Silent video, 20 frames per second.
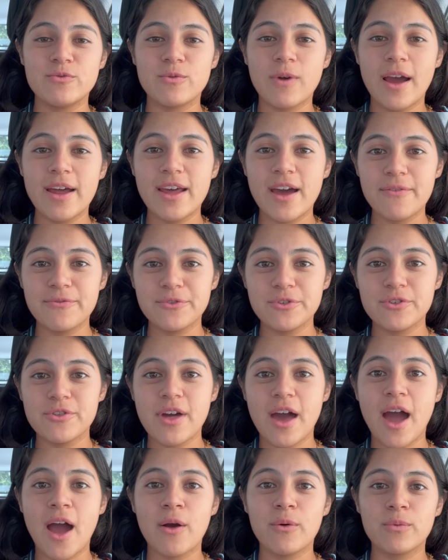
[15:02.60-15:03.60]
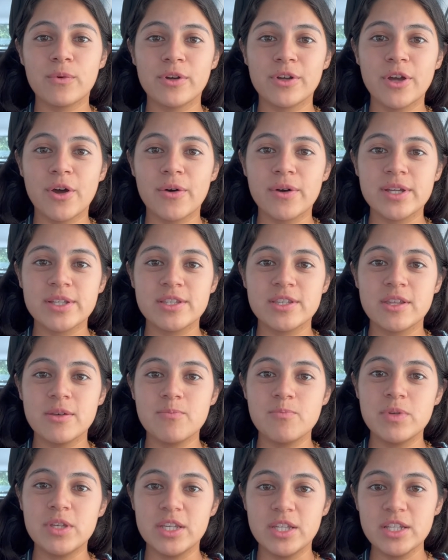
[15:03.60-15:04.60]
right after that, we're going to the
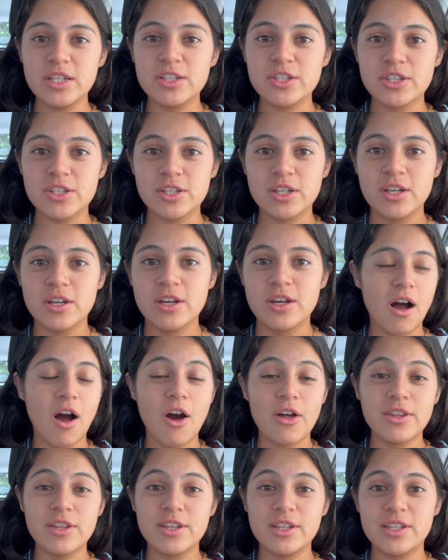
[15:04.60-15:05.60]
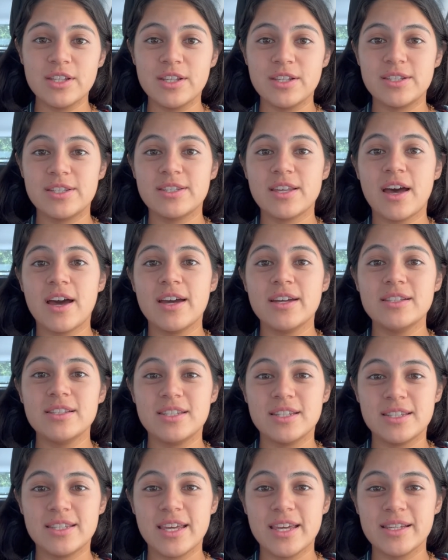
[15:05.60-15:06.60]
beach on the east side
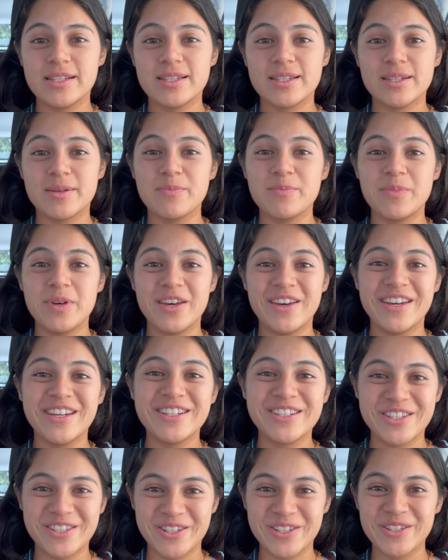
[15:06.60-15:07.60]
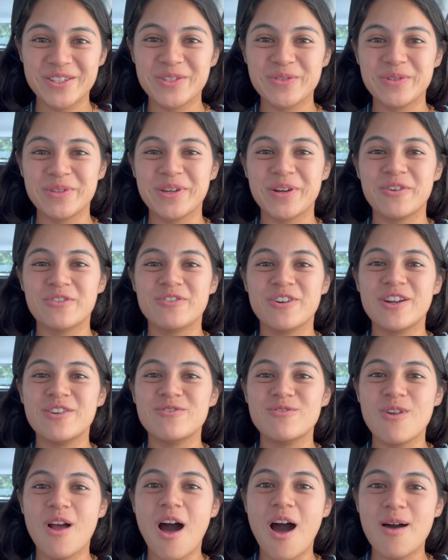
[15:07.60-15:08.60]
to take some pictures with our
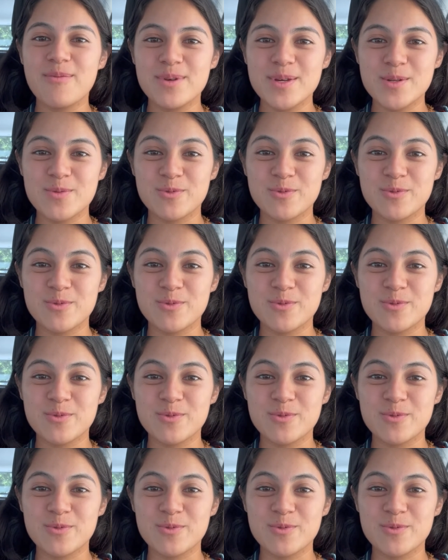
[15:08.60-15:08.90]
friend Robin.